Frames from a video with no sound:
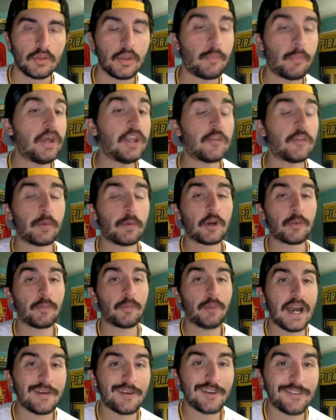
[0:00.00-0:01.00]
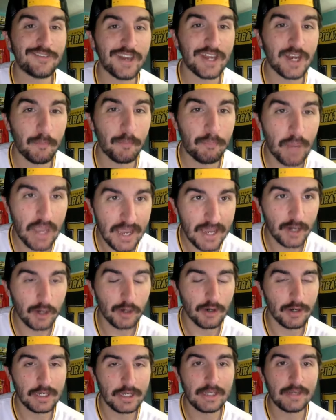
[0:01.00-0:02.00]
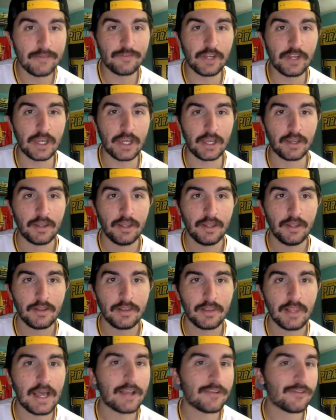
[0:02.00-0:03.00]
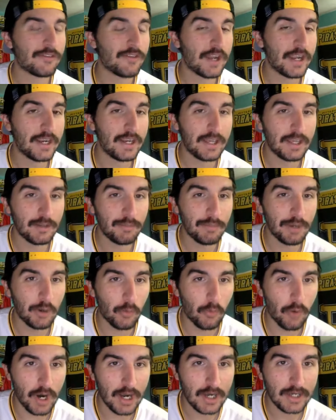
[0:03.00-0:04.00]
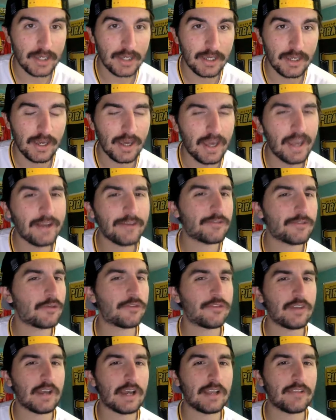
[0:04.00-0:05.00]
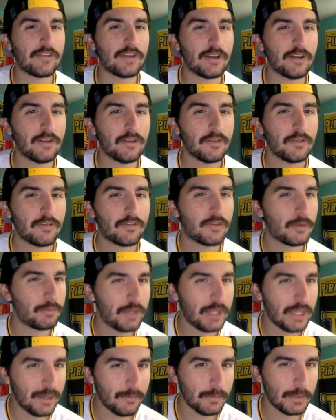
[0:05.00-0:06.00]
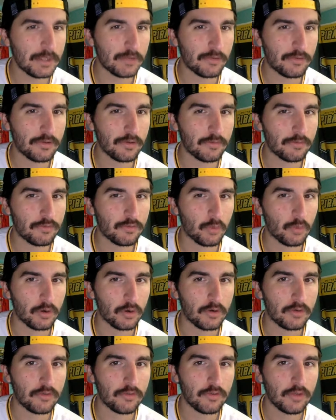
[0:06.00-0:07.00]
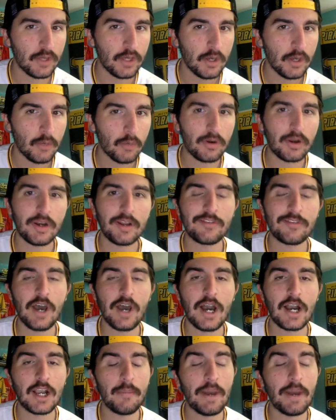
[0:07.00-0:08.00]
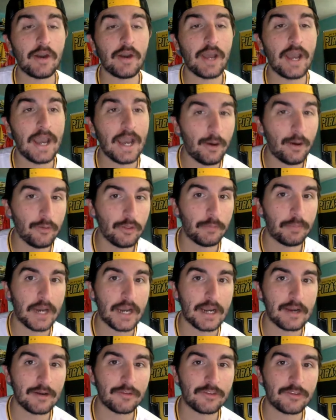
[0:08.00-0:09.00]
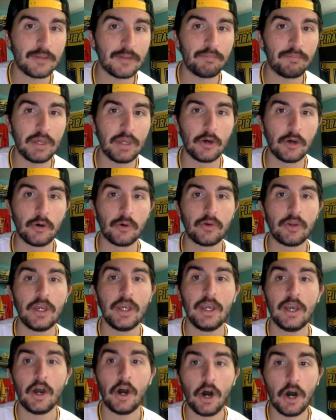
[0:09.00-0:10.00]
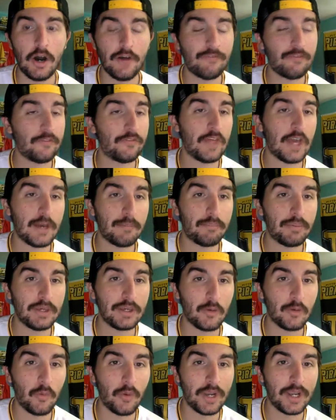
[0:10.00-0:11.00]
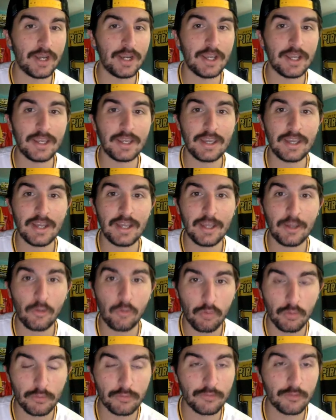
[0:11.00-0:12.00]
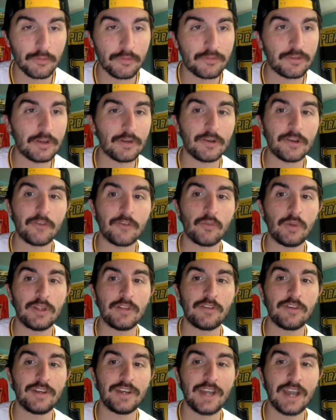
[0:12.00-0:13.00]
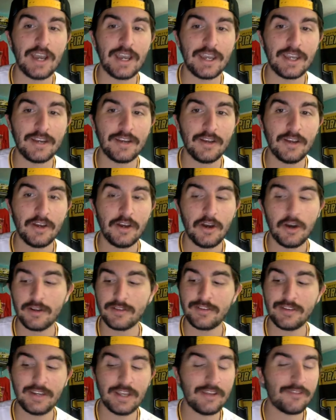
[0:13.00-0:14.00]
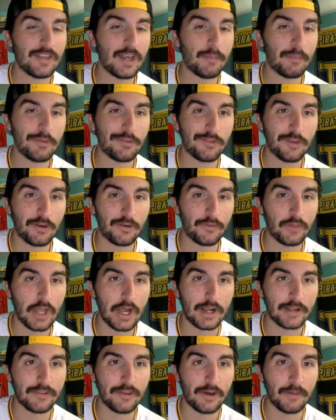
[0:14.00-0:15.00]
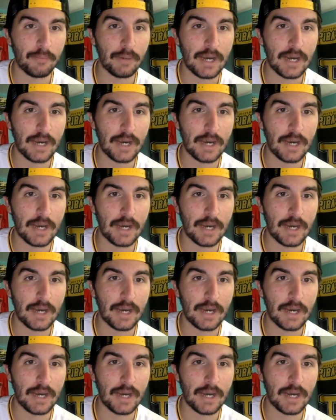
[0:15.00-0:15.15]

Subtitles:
The Pittsburgh Pirates had a banner evening last night in Milwaukee, exercising some demons of sorts. We're going to talk about how the Pirates can build off of that big win and get a crucial series win tonight on today's episode of Locked On